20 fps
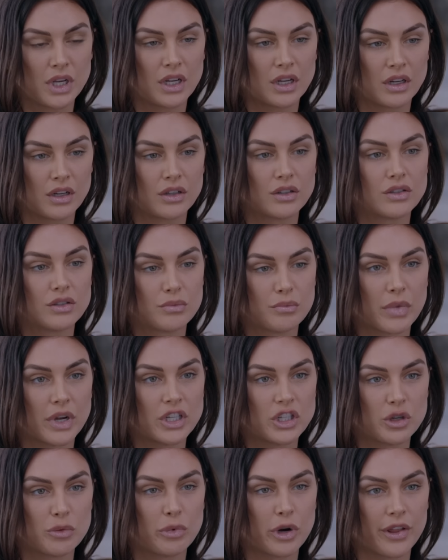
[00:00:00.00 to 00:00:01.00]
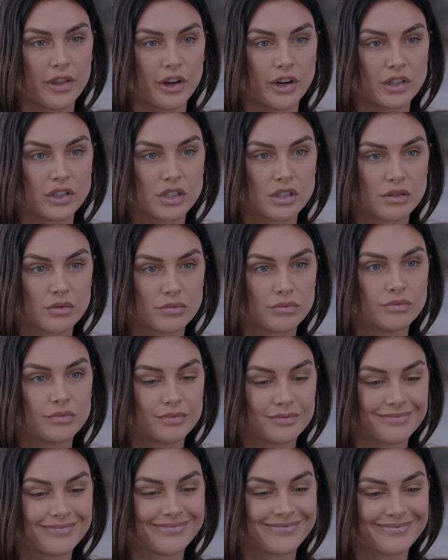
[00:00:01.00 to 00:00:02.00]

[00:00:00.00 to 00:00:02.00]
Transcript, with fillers: Me and my two brothers. Nice.